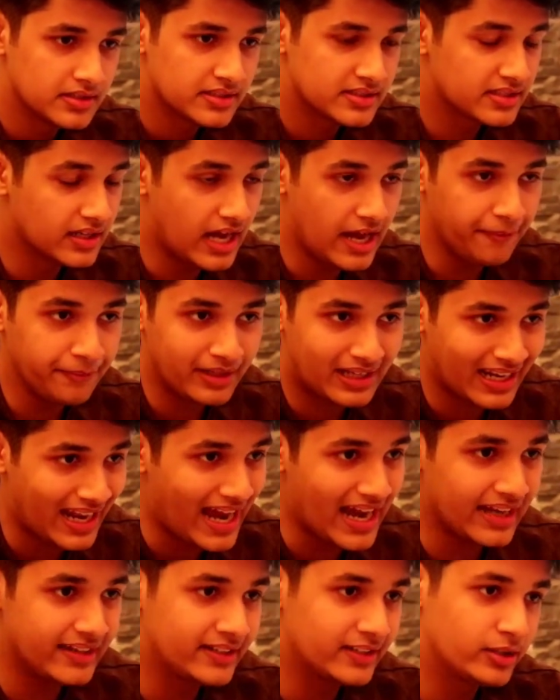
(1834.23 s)
So I'm
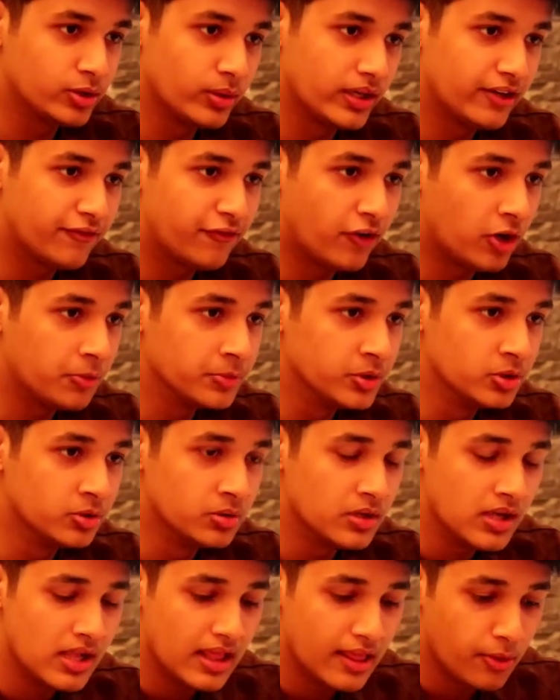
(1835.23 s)
glad to inform
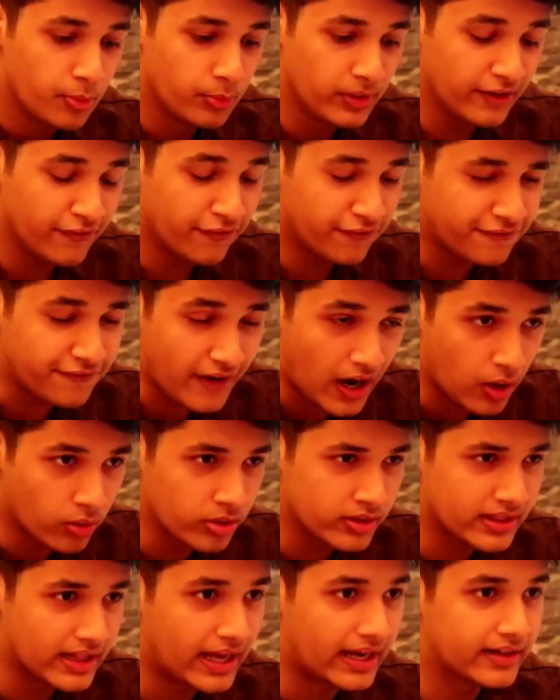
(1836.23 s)
you we
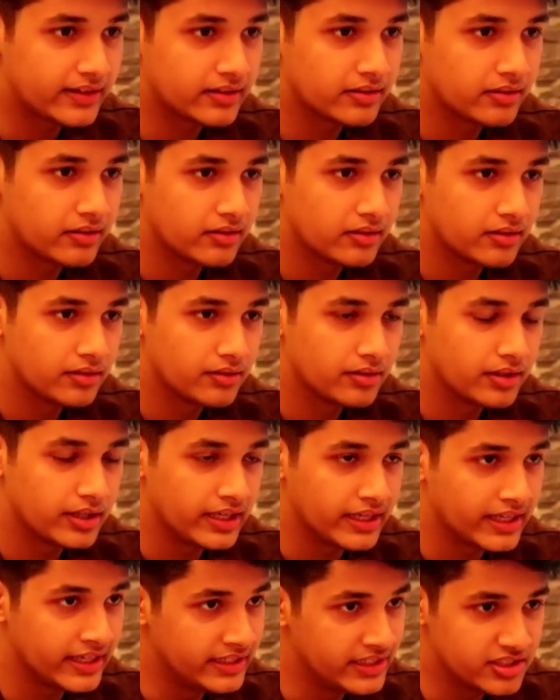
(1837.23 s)
found that
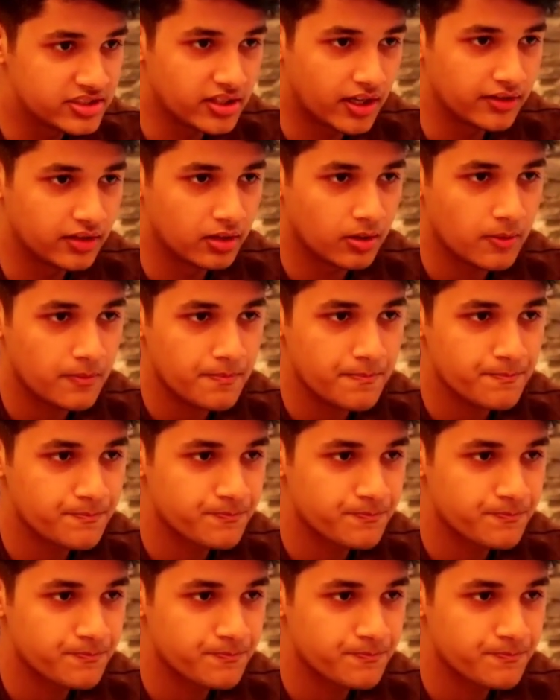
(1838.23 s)
in each other.